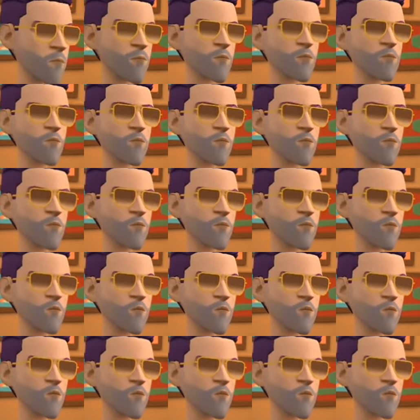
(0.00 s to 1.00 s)

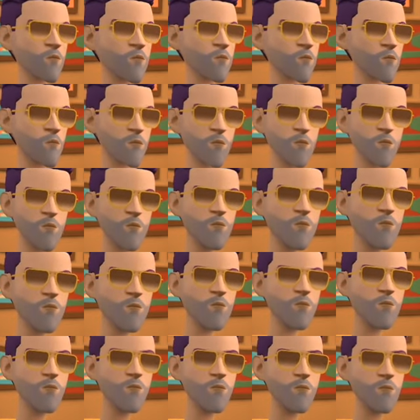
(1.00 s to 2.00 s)

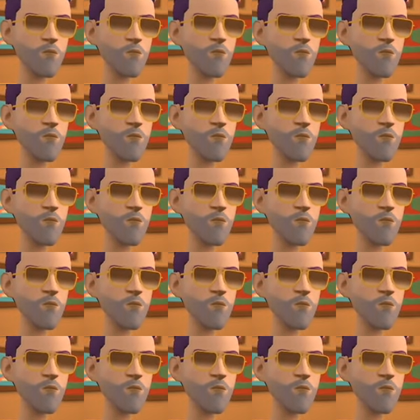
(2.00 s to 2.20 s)
(no one is talking)